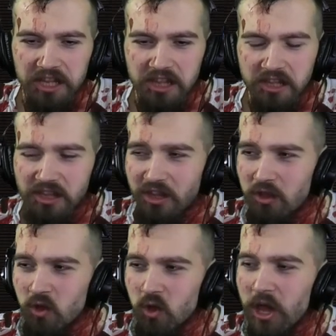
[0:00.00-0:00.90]
of the
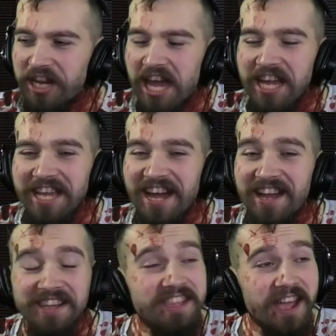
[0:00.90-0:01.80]
two and I
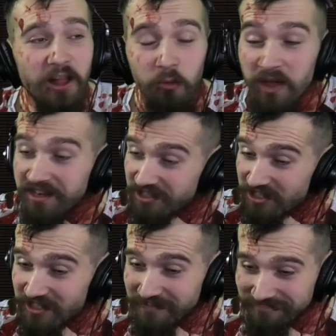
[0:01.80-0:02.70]
can't tell
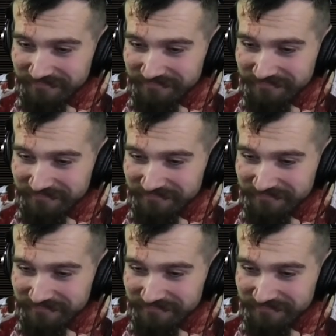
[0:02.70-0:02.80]
which.